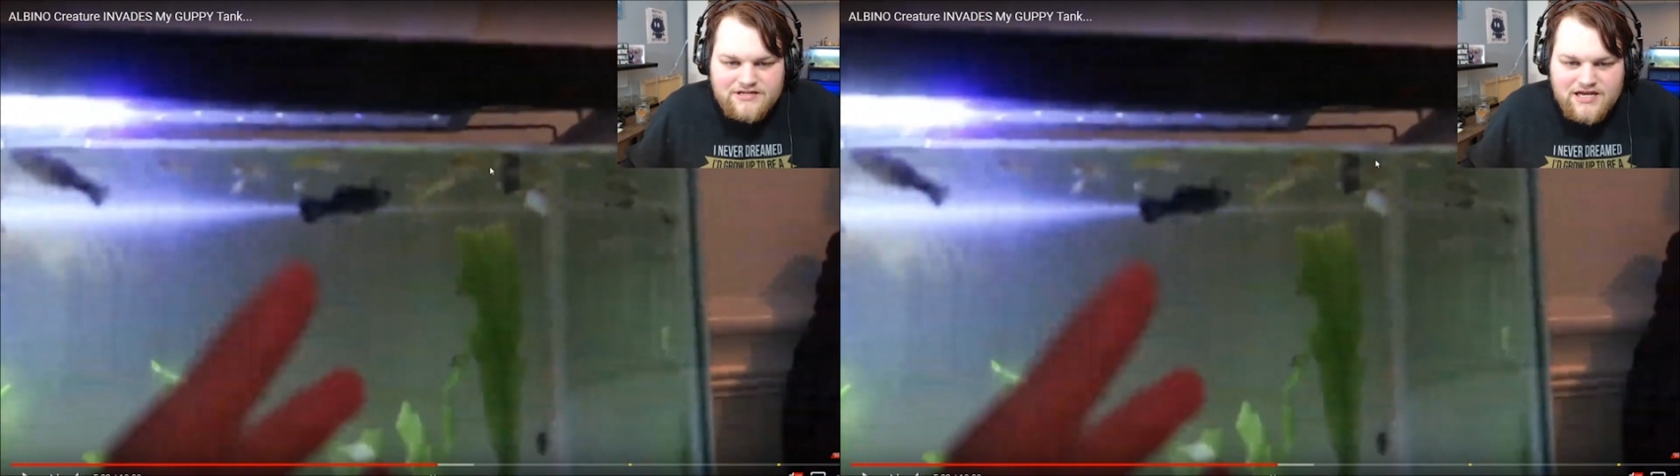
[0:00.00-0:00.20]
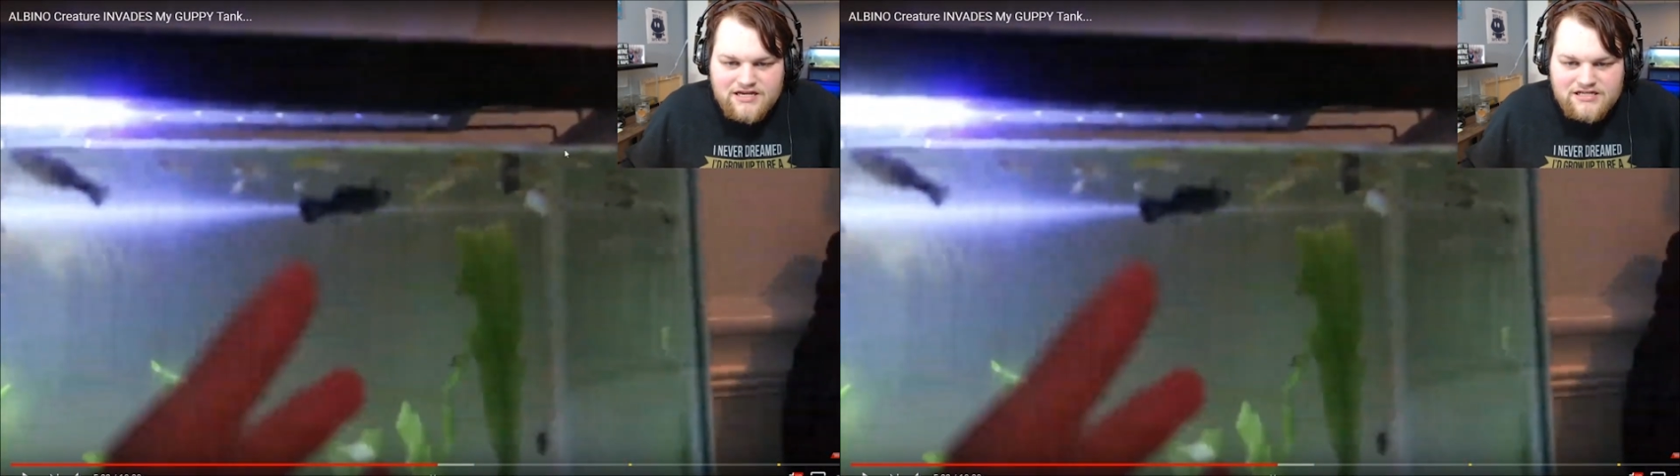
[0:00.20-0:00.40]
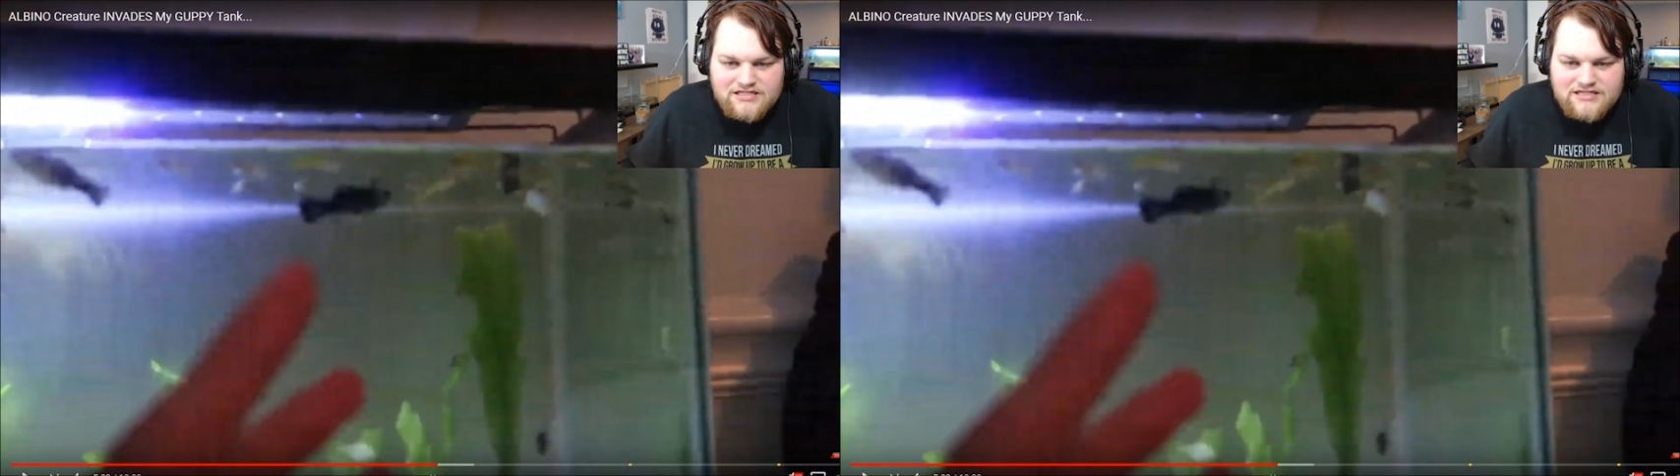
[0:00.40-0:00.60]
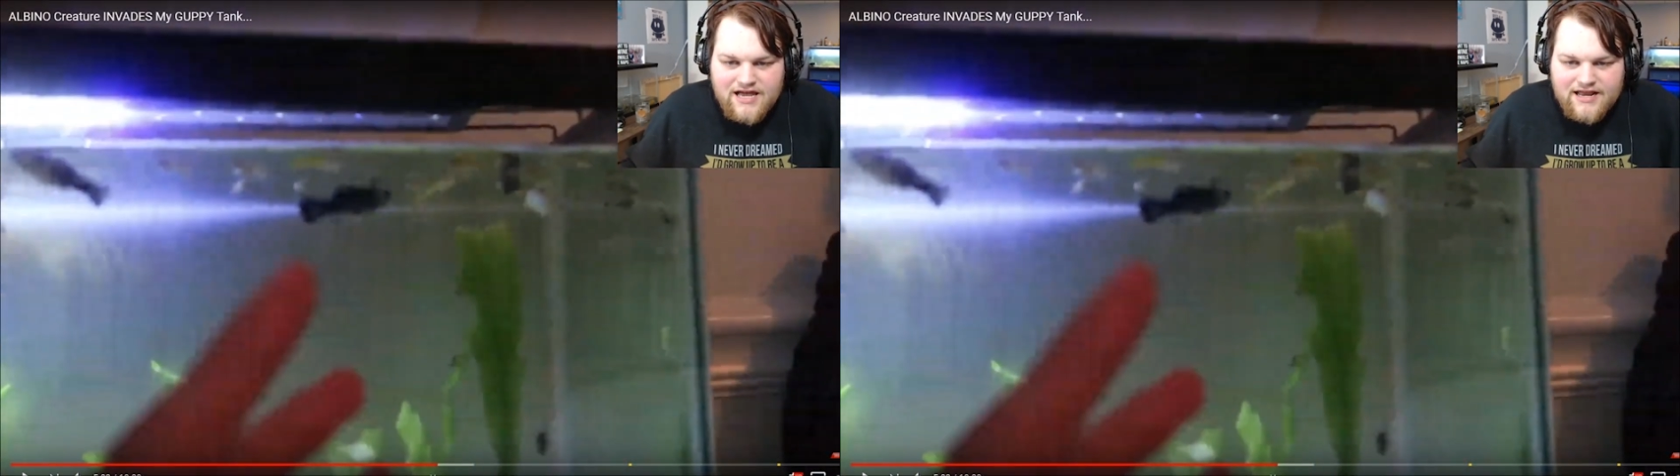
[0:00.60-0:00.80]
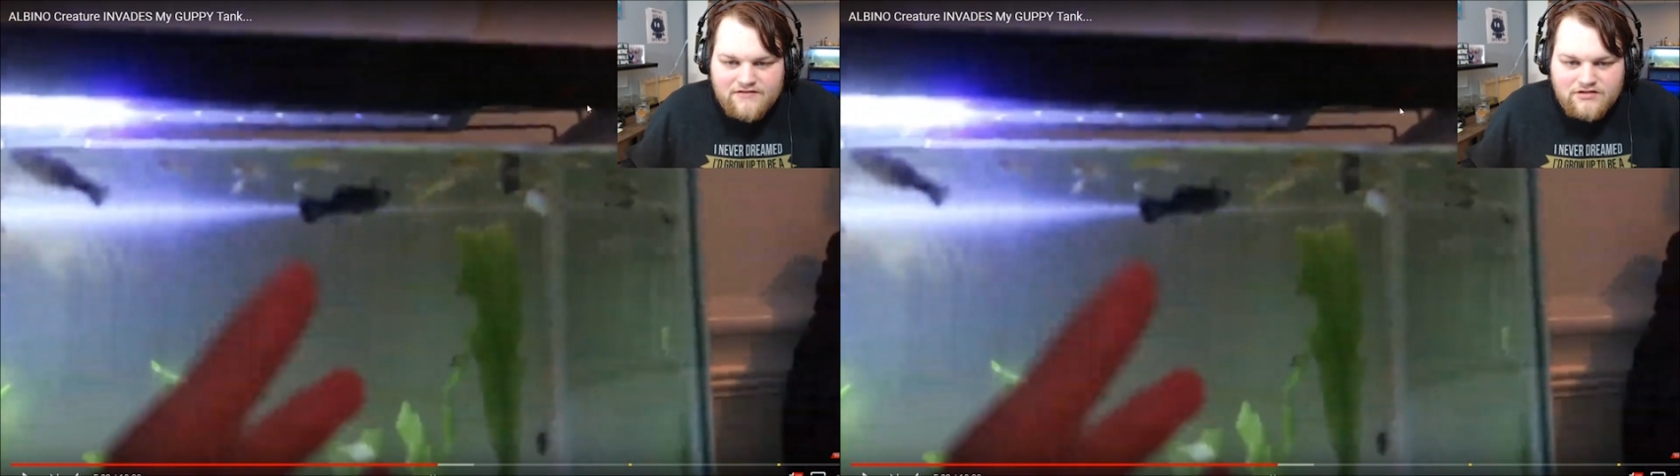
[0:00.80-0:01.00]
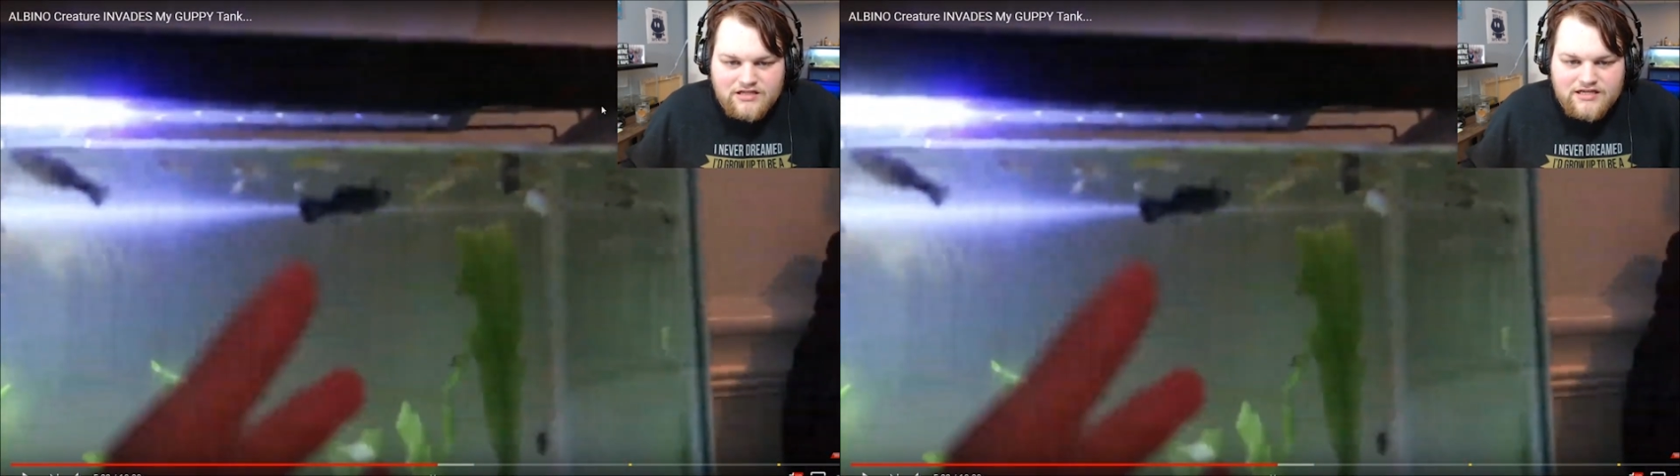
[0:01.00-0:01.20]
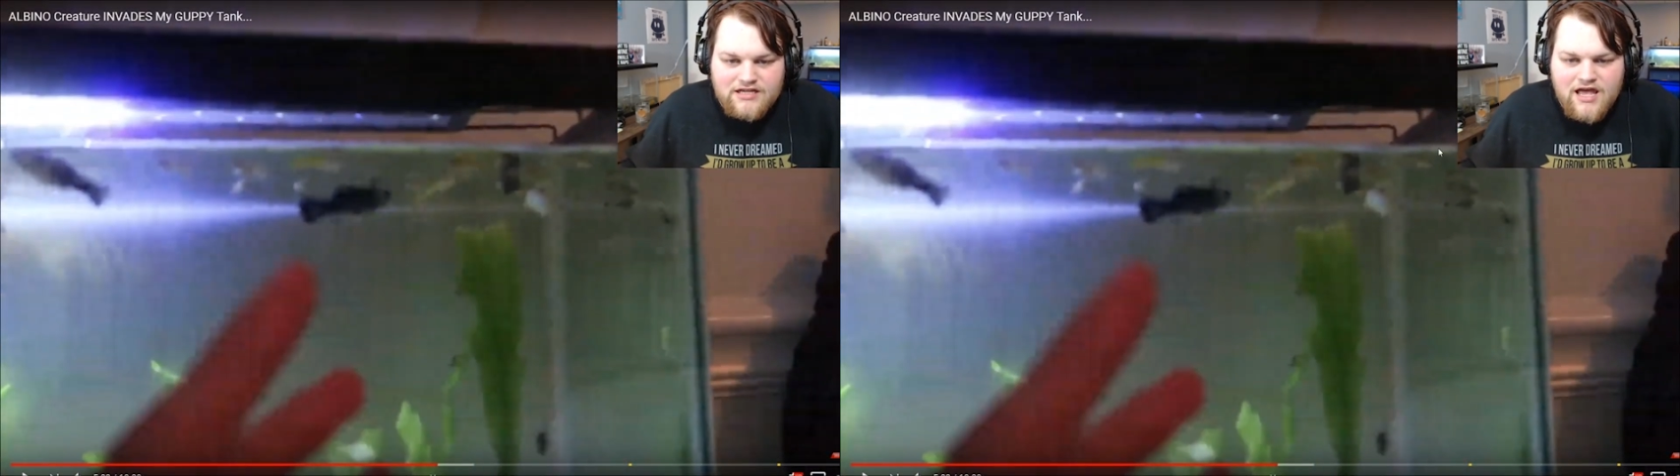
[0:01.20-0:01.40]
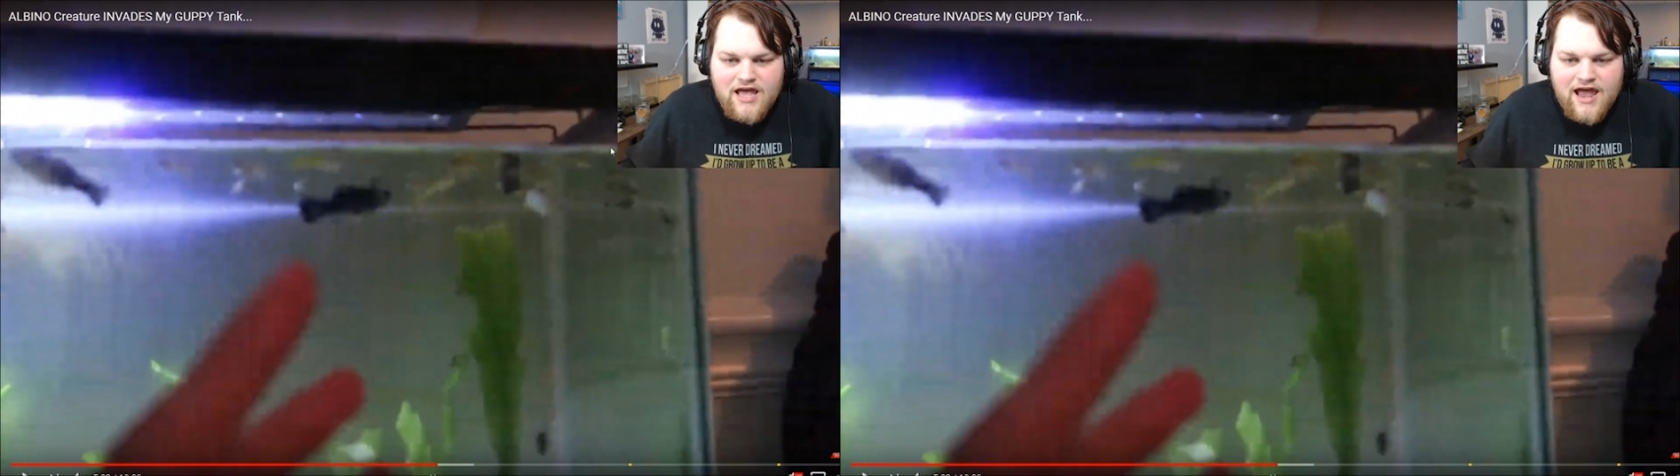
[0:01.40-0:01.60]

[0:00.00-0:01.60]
tank does not have a lid,